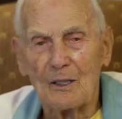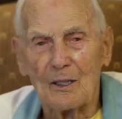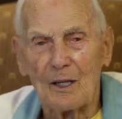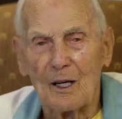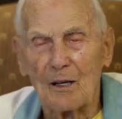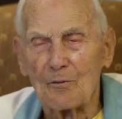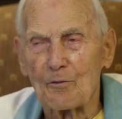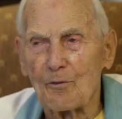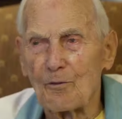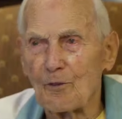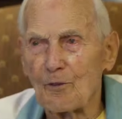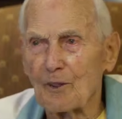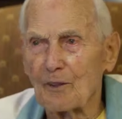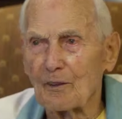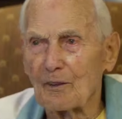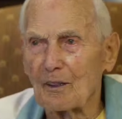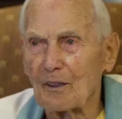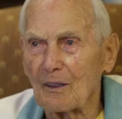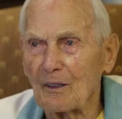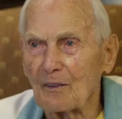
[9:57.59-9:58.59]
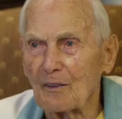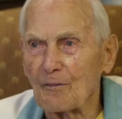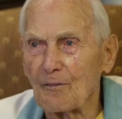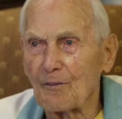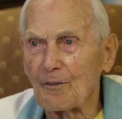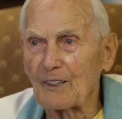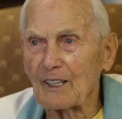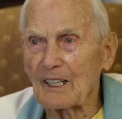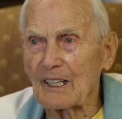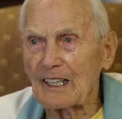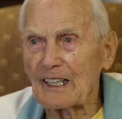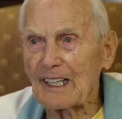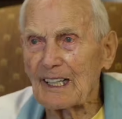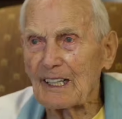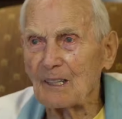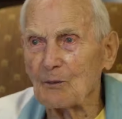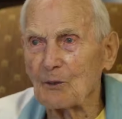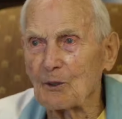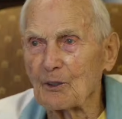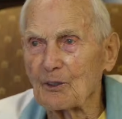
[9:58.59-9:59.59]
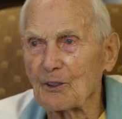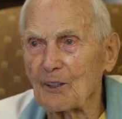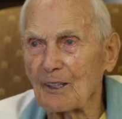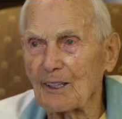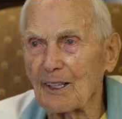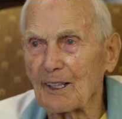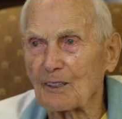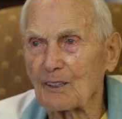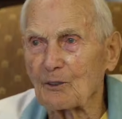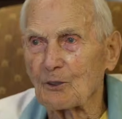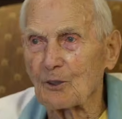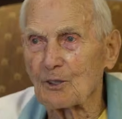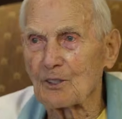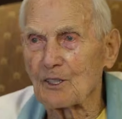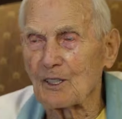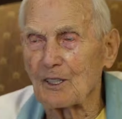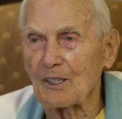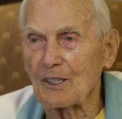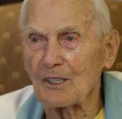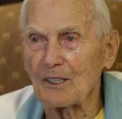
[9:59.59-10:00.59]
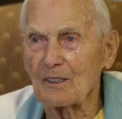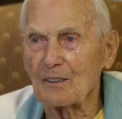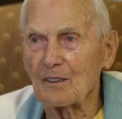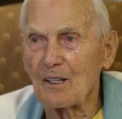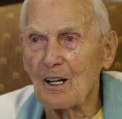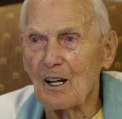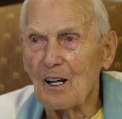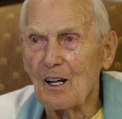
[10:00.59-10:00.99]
I'm fiddling with electricity and